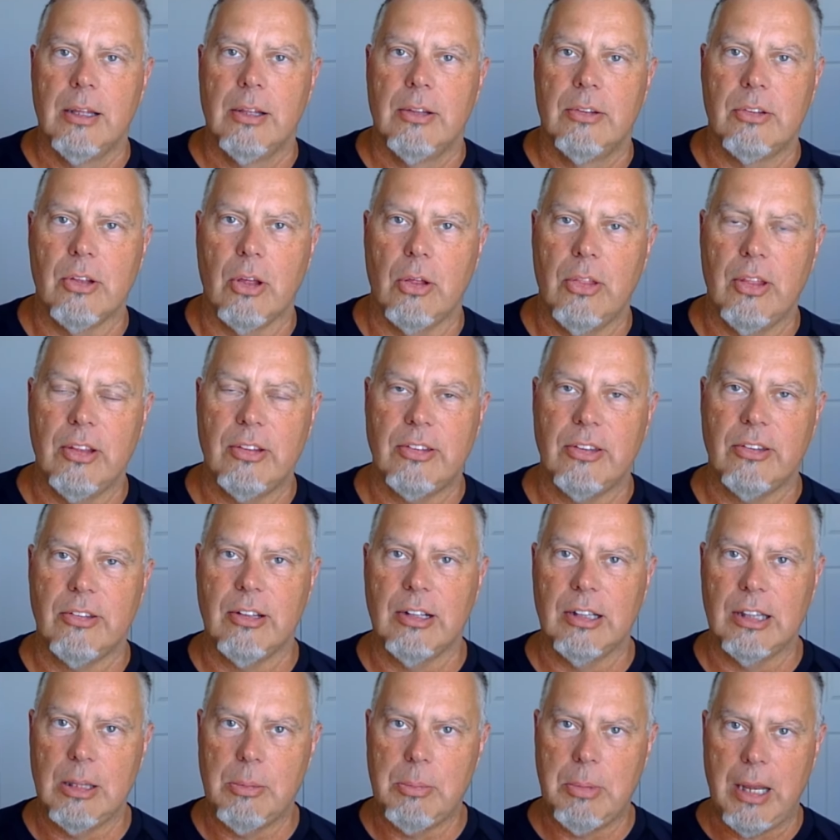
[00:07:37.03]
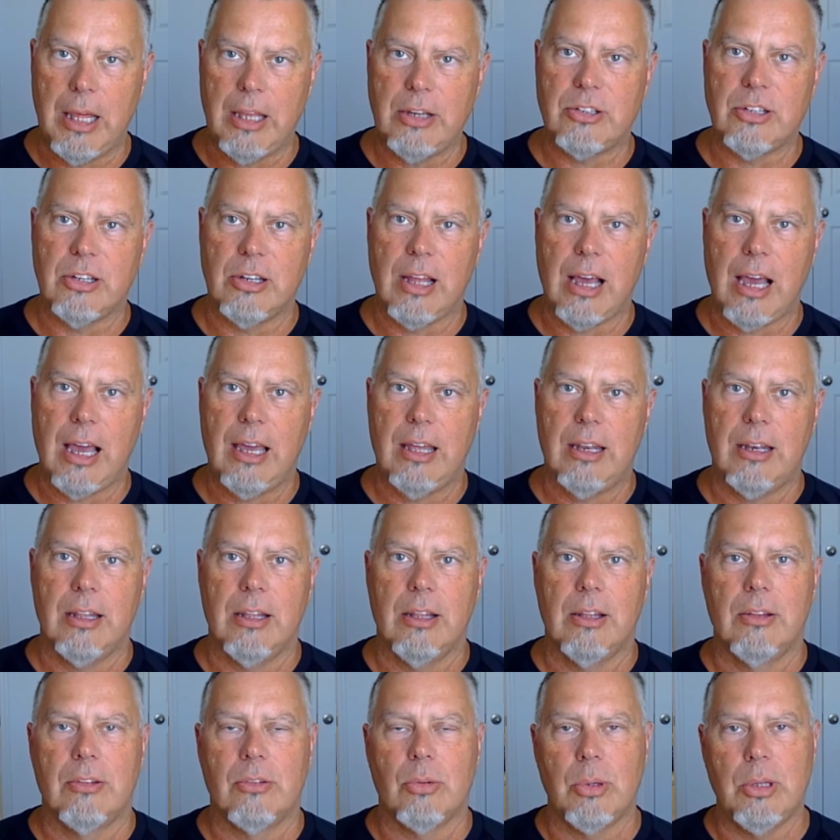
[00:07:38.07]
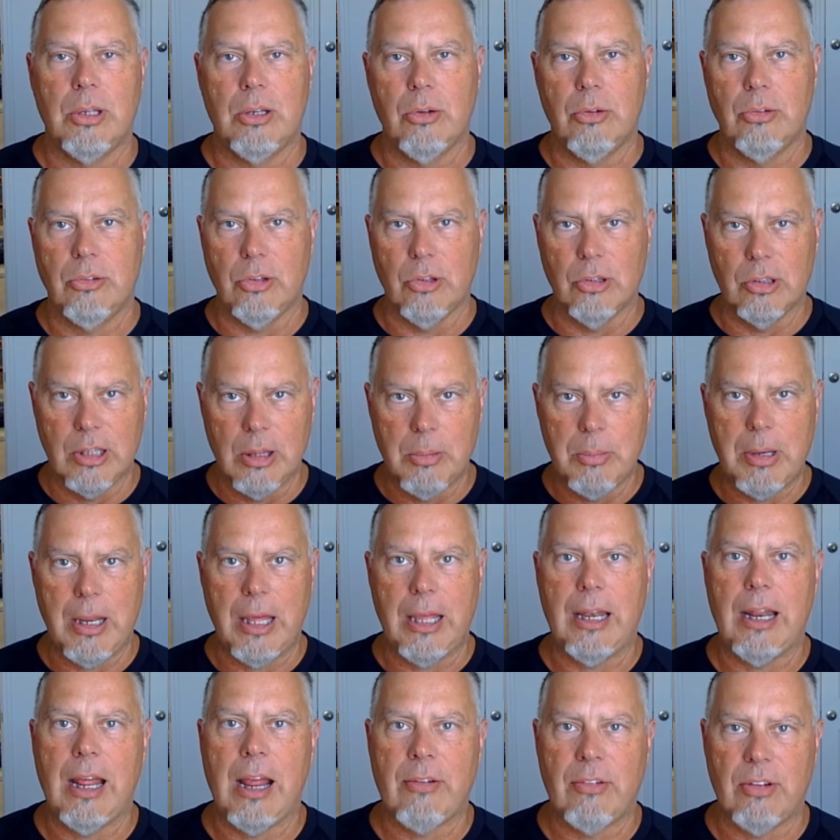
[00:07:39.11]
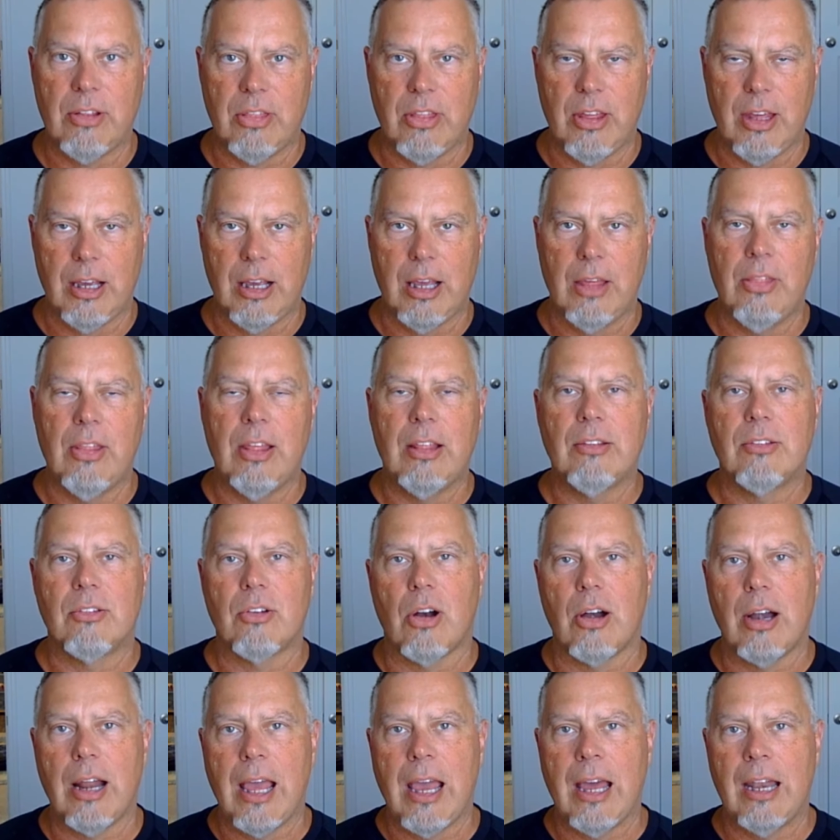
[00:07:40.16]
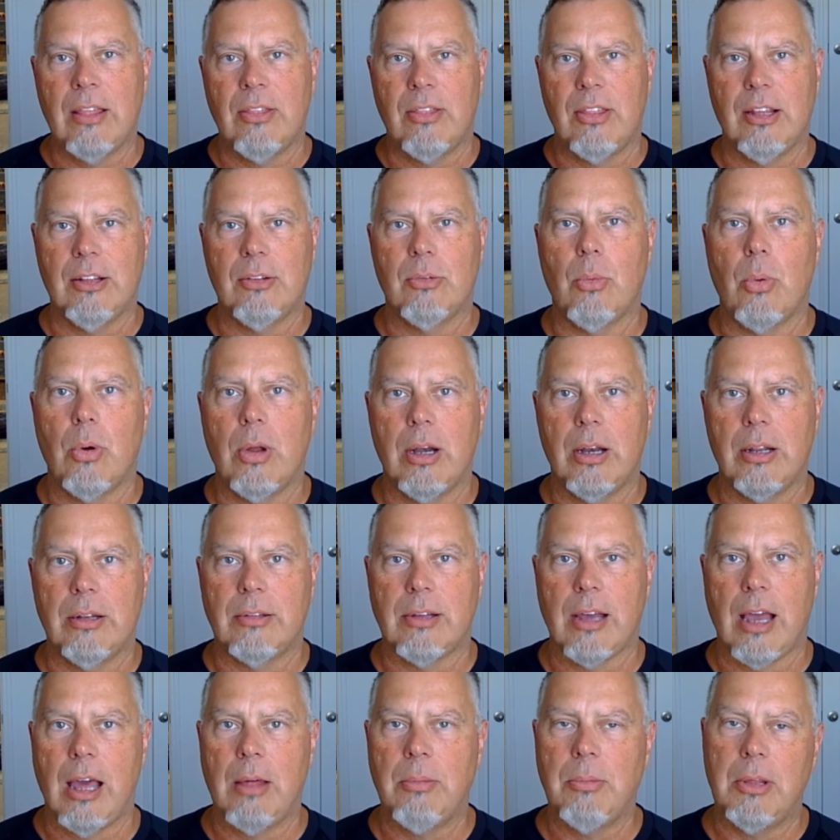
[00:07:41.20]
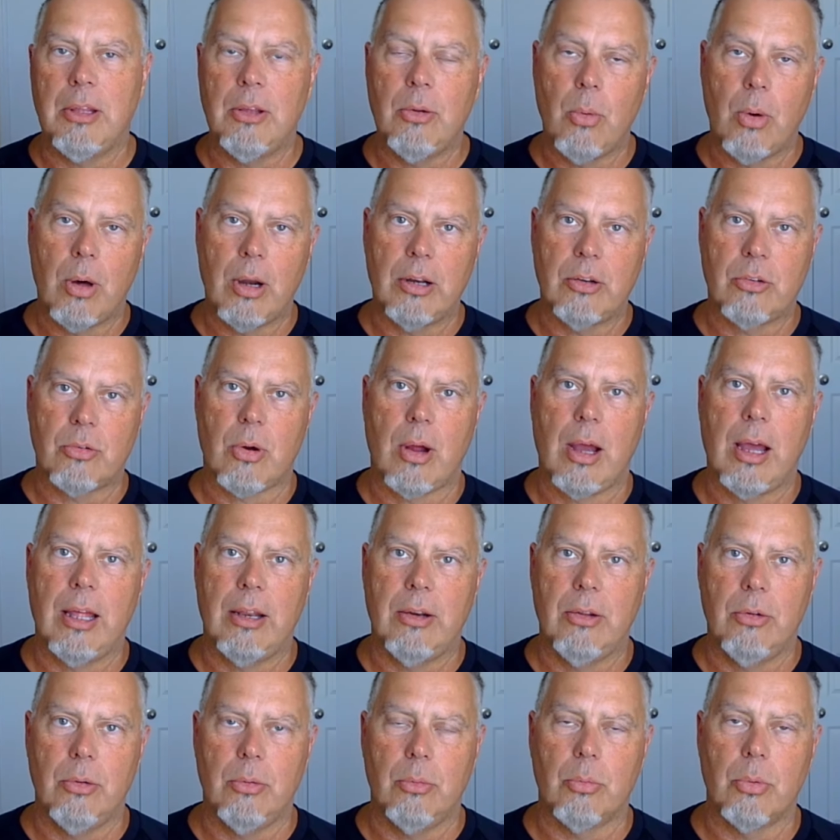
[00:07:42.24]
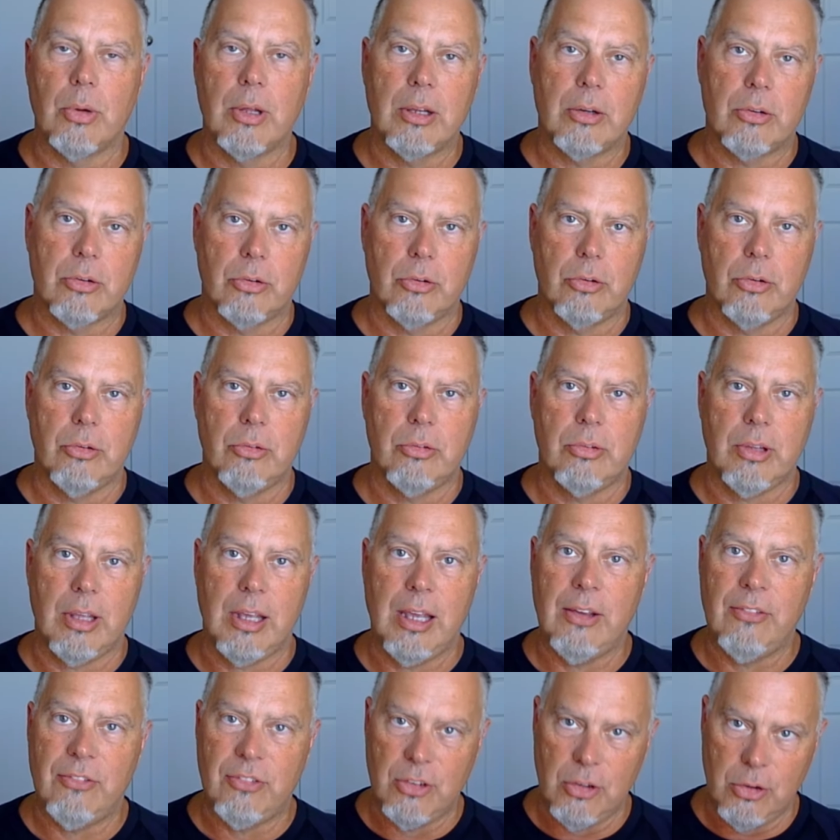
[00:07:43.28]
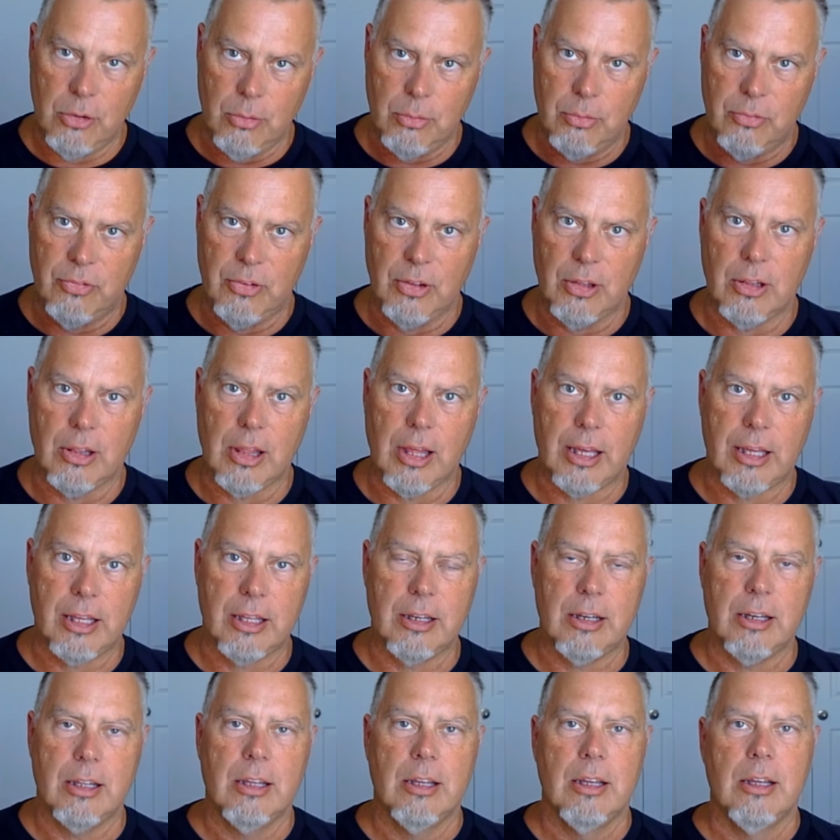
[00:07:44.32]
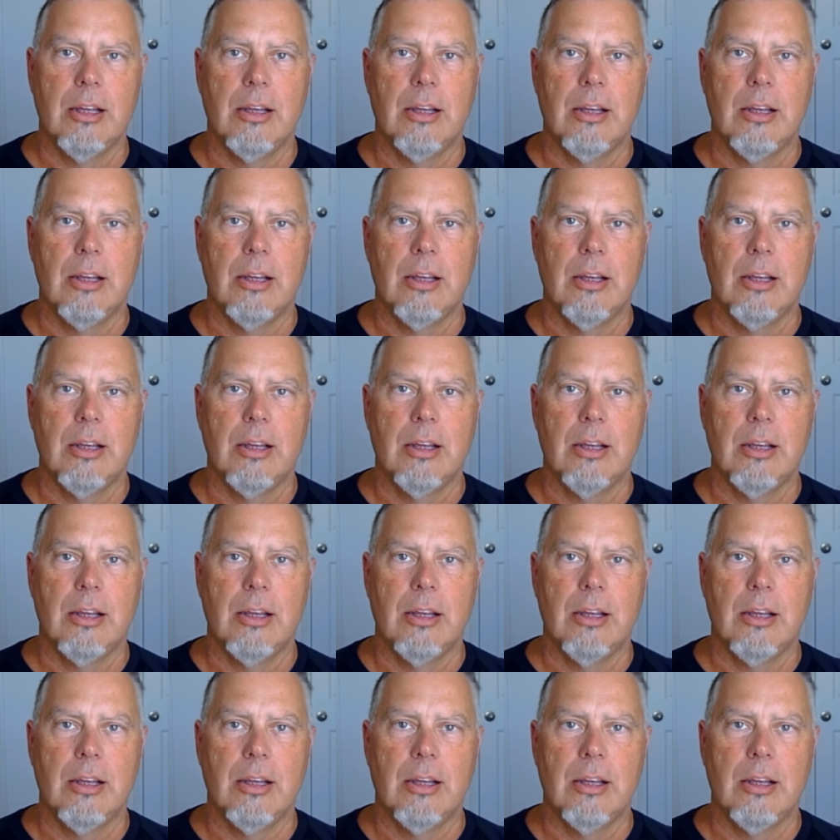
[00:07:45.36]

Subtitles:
So this is an elimination diet. So what you do is you eliminate everything and then start adding things one at a time that you want to try to reintroduce if you feel like it.